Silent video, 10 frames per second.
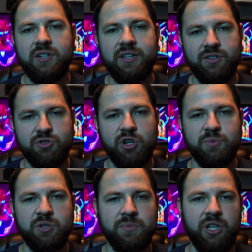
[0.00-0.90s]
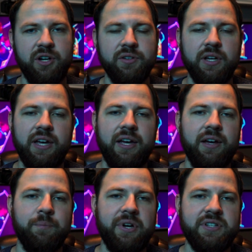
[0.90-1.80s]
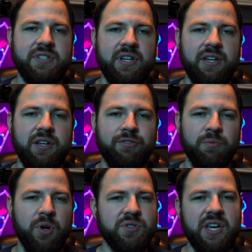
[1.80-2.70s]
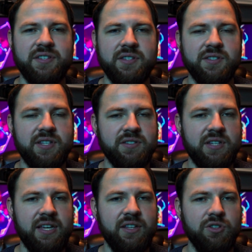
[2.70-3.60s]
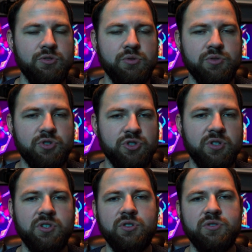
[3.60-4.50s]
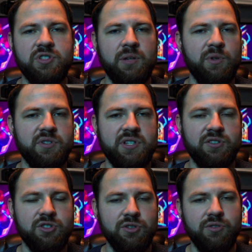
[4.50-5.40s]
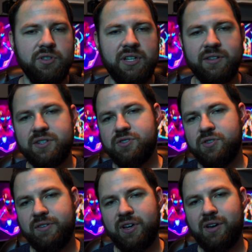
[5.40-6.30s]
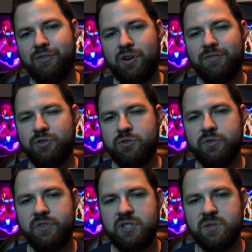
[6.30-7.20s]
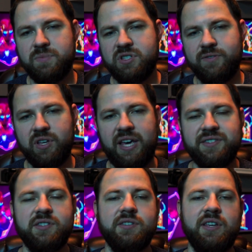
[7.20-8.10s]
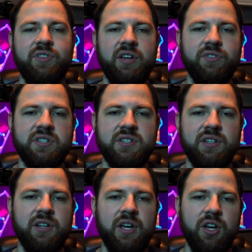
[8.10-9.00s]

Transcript: in the description below. But for most cases, they say that you should use WSL2 unless you have like a very few of these specific cases that they've listed